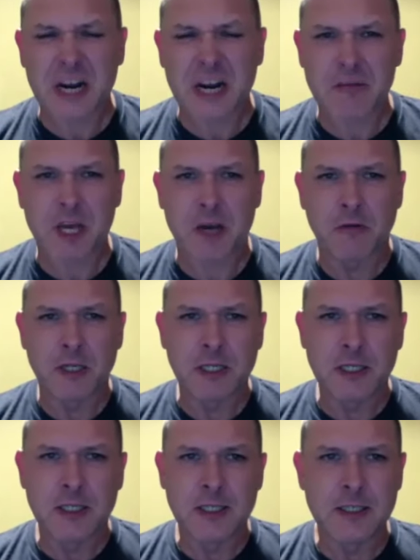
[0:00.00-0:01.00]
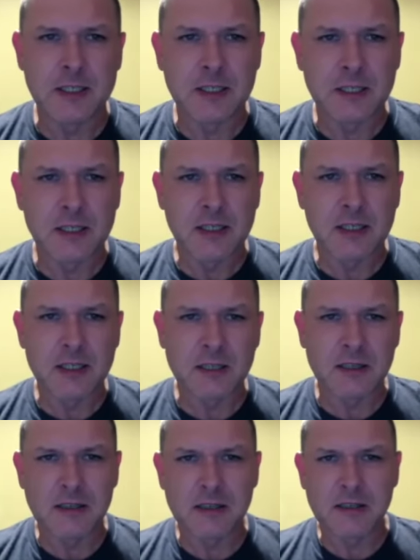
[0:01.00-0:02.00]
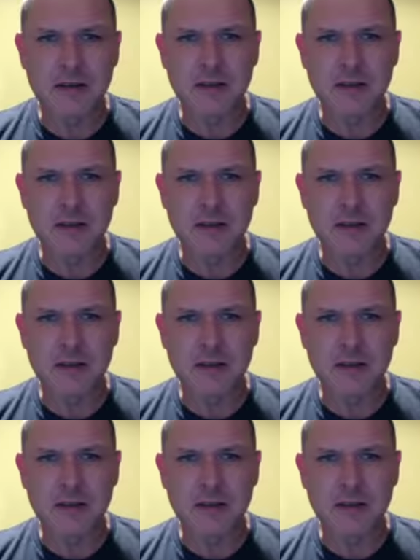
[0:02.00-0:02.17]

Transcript: up, you! He carries on